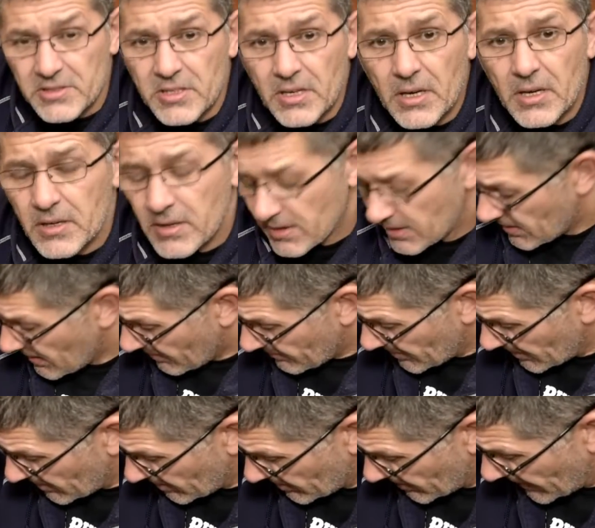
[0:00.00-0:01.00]
to having a
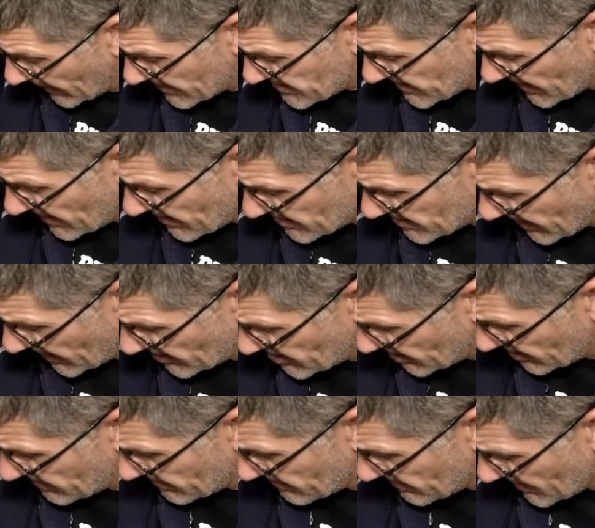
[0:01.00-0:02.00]
look at that centre section,
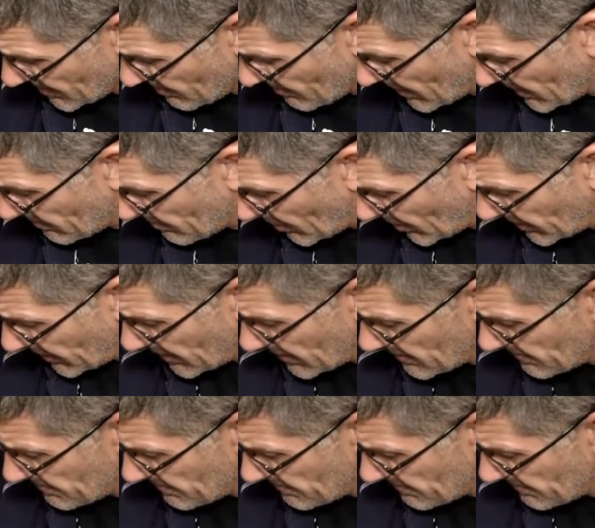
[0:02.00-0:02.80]
the main body.